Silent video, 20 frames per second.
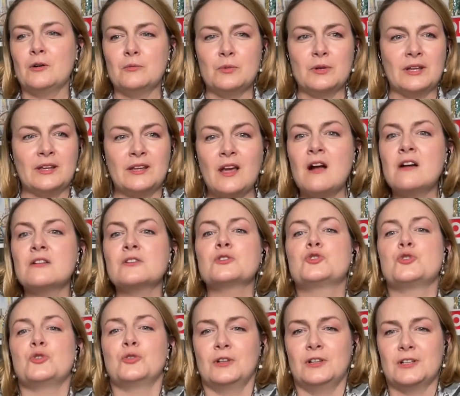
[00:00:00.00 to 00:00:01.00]
young
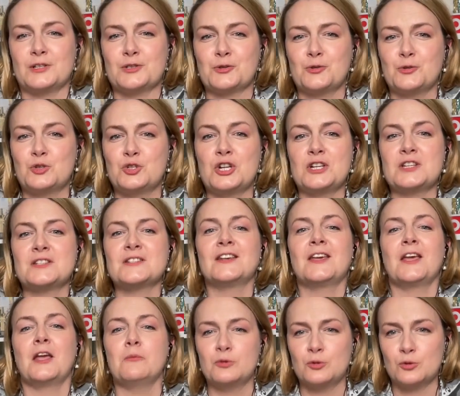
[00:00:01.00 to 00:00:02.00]
journalists who just
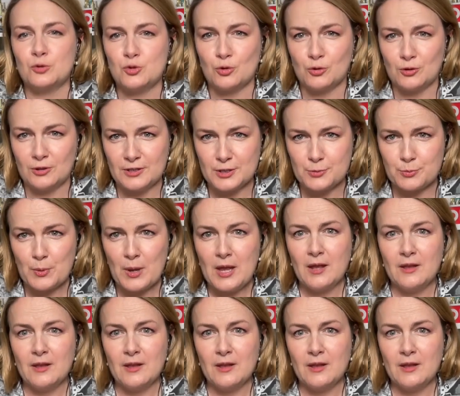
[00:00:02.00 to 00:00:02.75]
came to journalism,